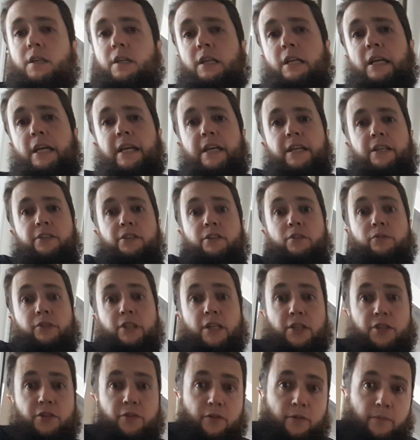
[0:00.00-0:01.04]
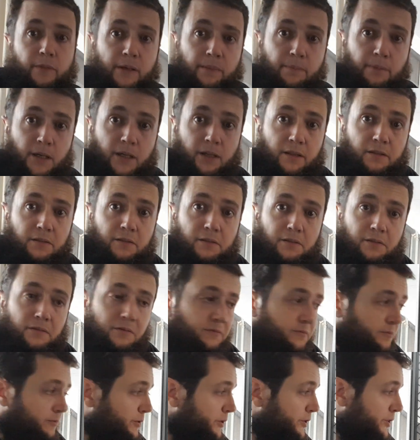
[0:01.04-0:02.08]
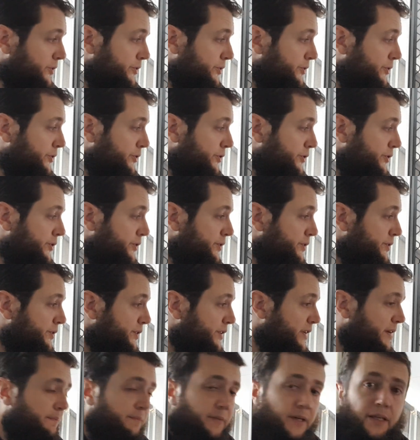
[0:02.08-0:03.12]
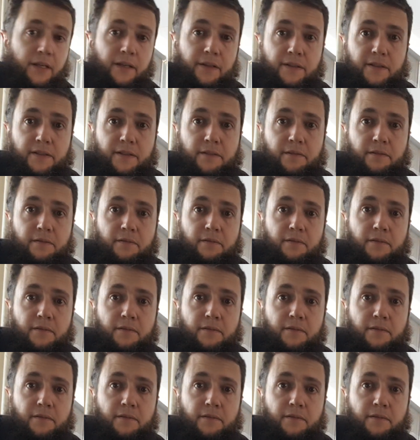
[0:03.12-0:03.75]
And you'll need to remember what on earth that means.